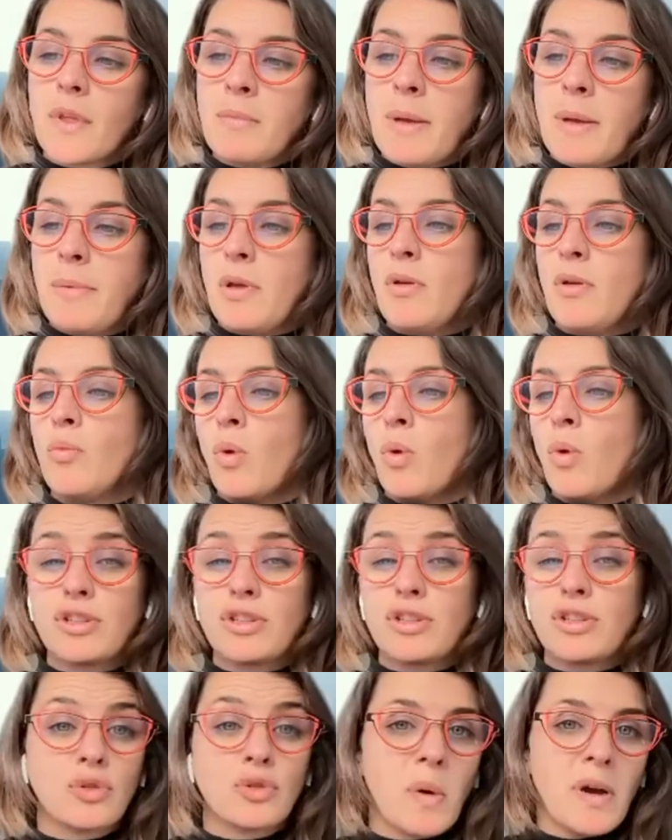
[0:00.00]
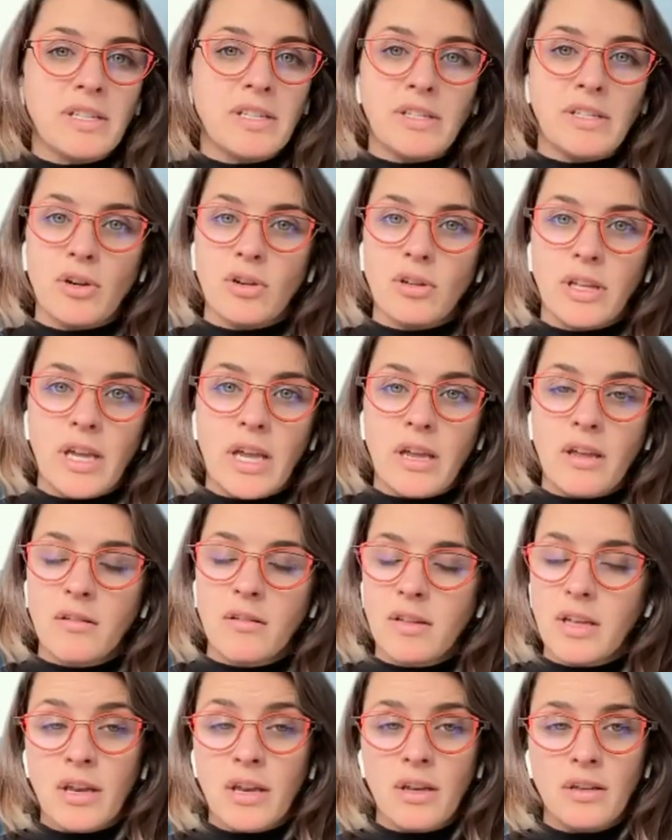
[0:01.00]
maybe once or twice
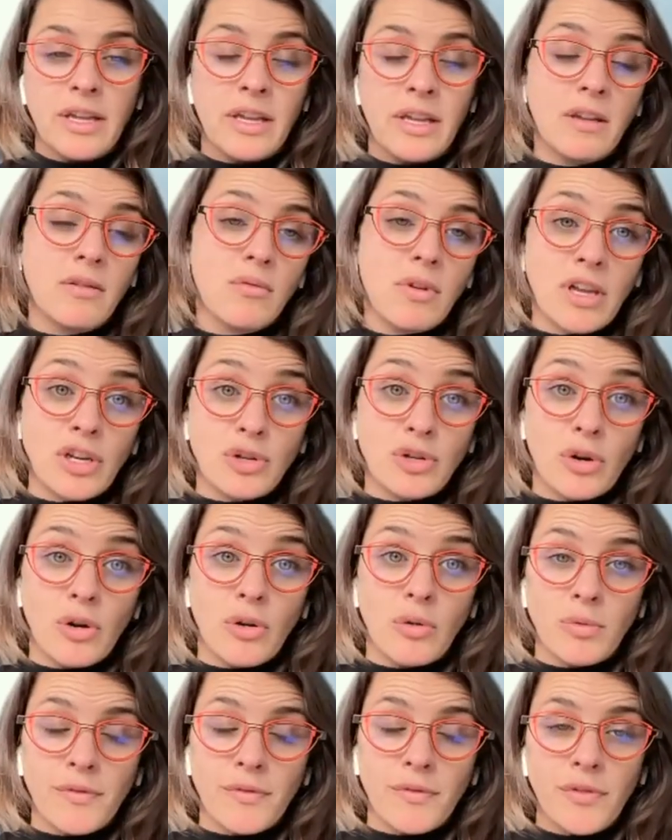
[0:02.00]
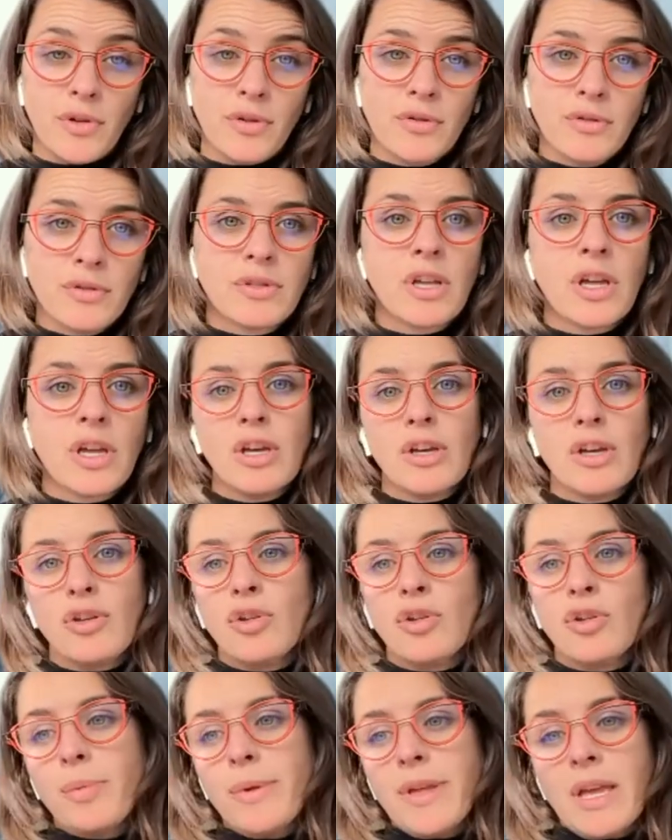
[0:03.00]
yearly in, like internal reviews
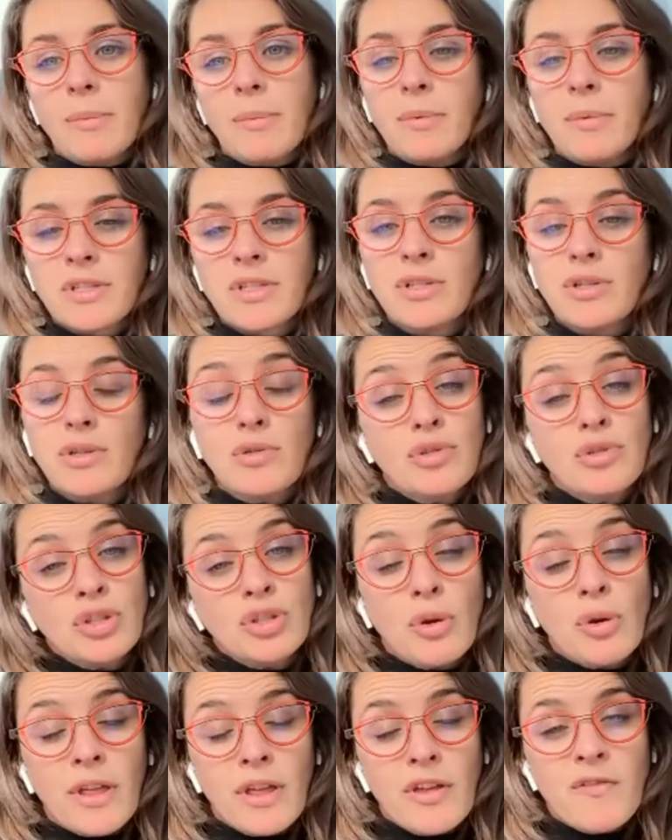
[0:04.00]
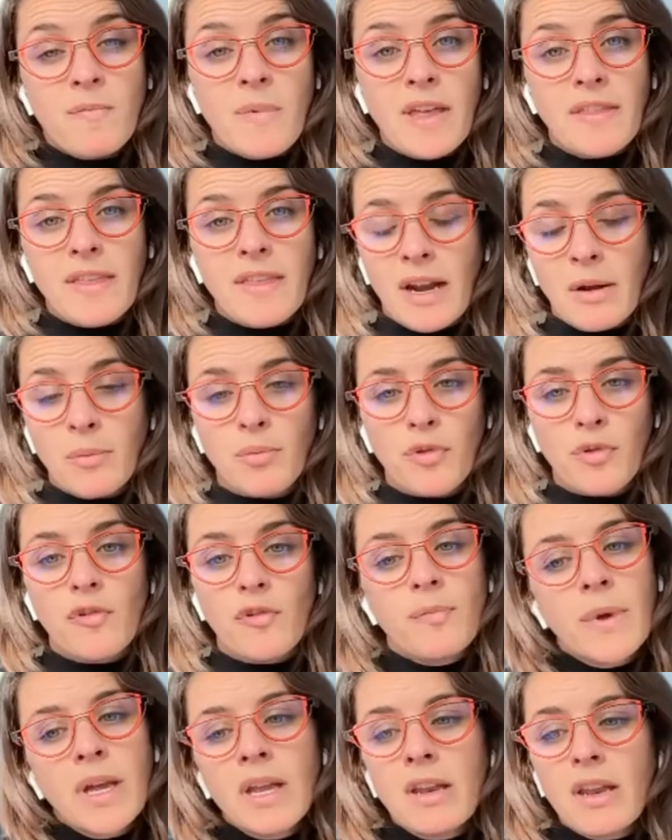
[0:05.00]
you'll be able to show that you've made that
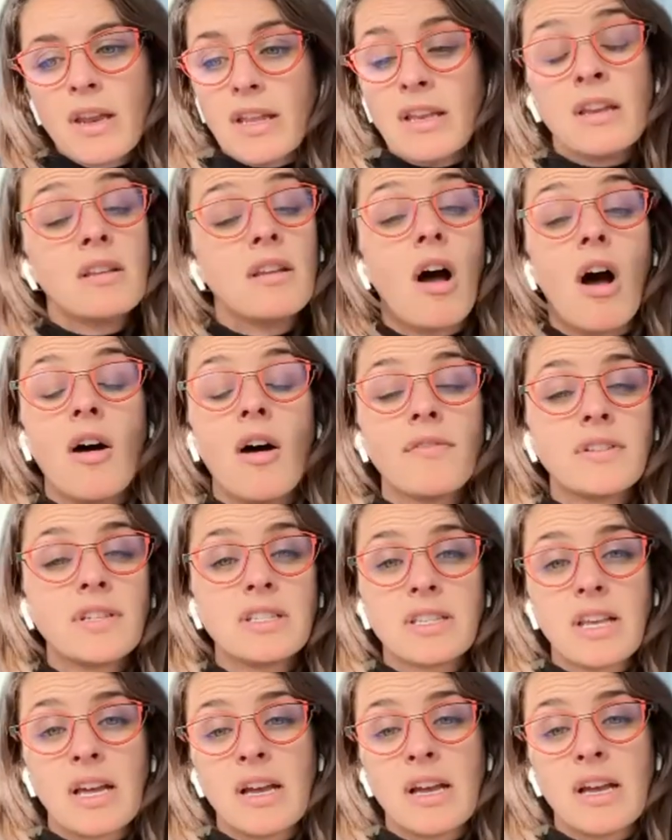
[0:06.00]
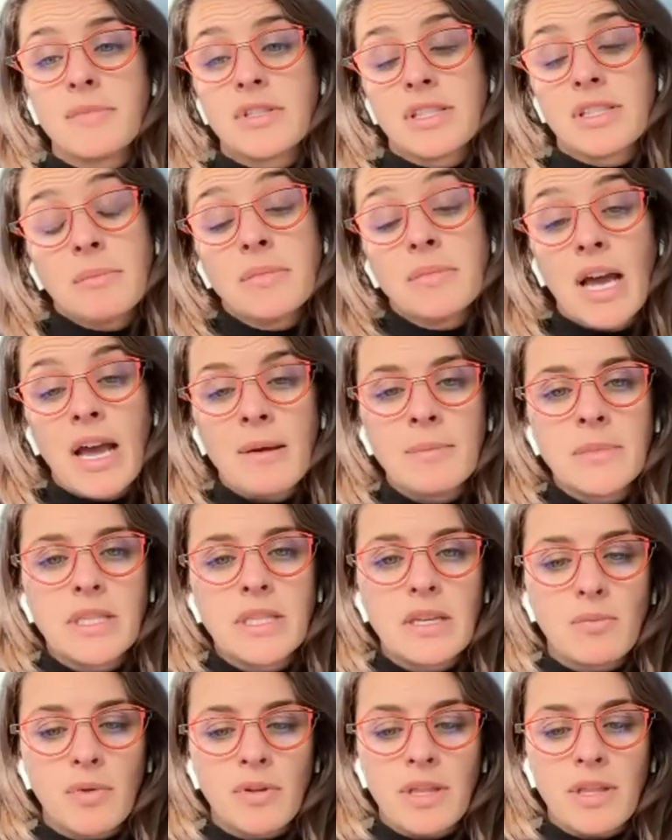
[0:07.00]
improvement and oftentimes sometimes
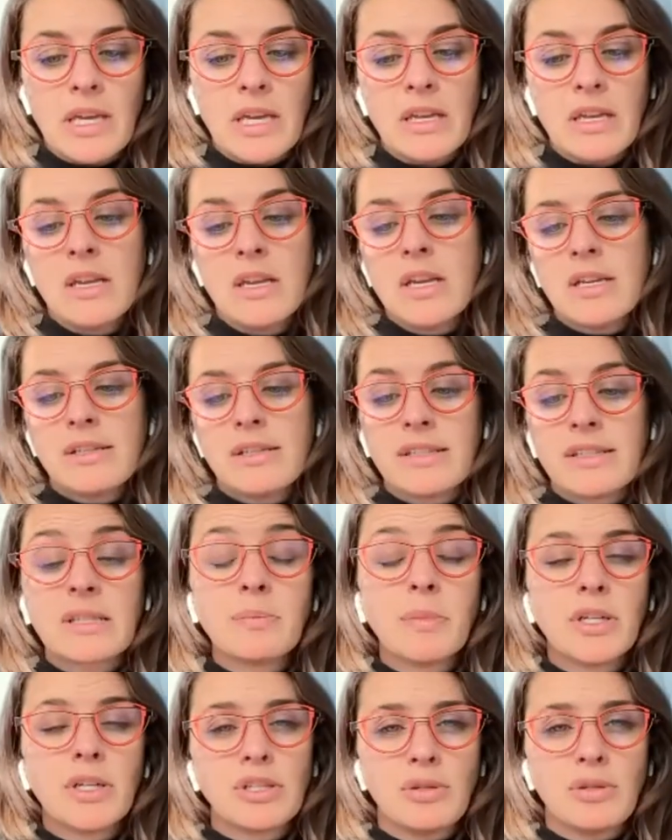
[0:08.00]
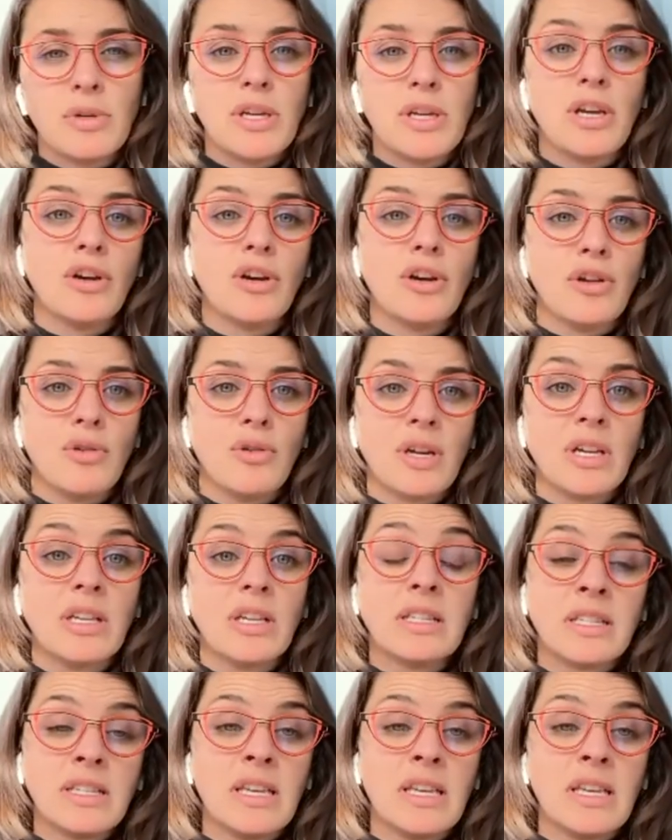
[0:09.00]
within six months to a year you can